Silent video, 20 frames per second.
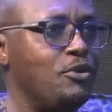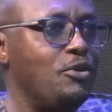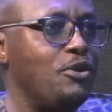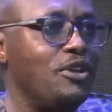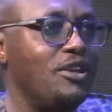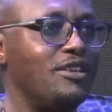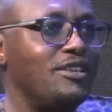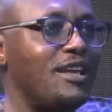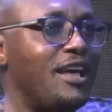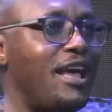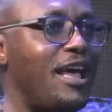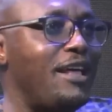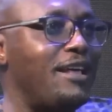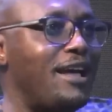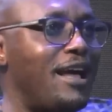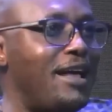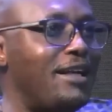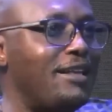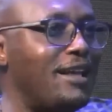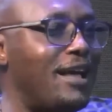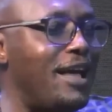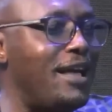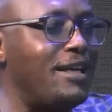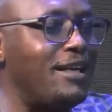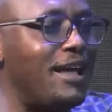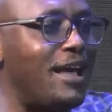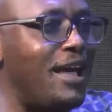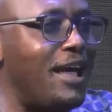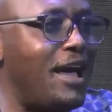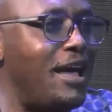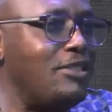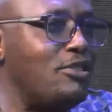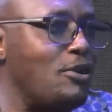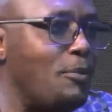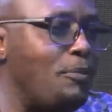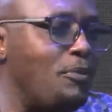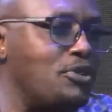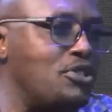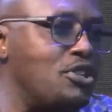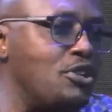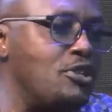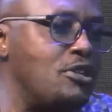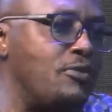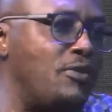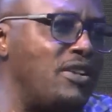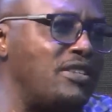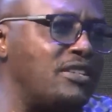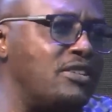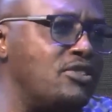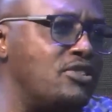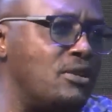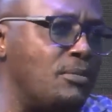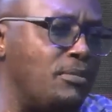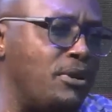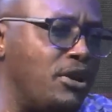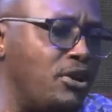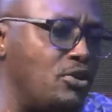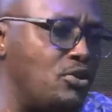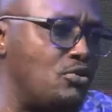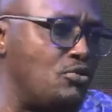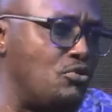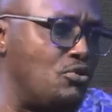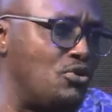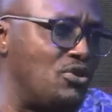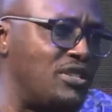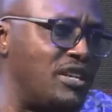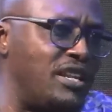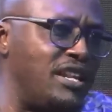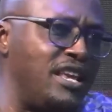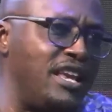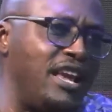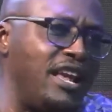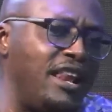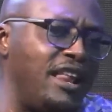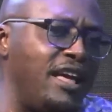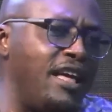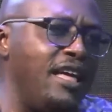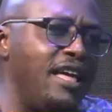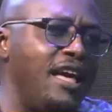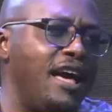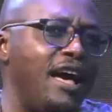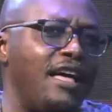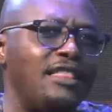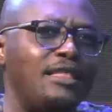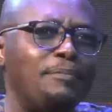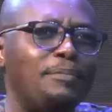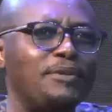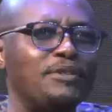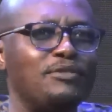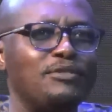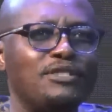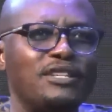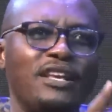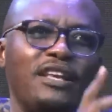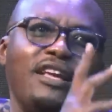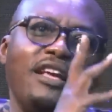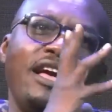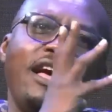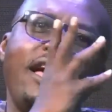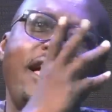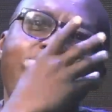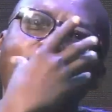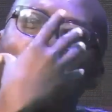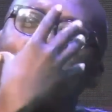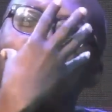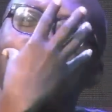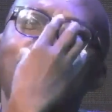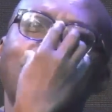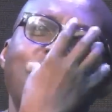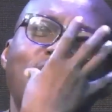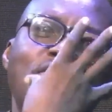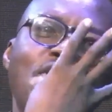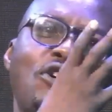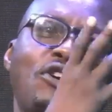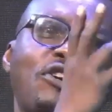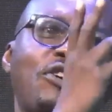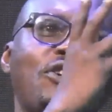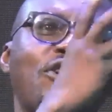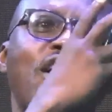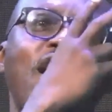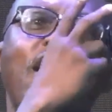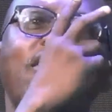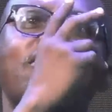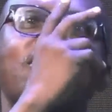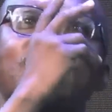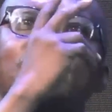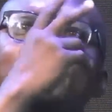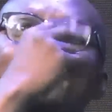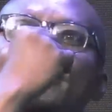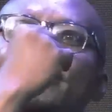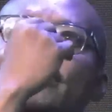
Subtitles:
You know, I had the opportunity of asking somebody to use an inhaler, and the person say, Doc, I just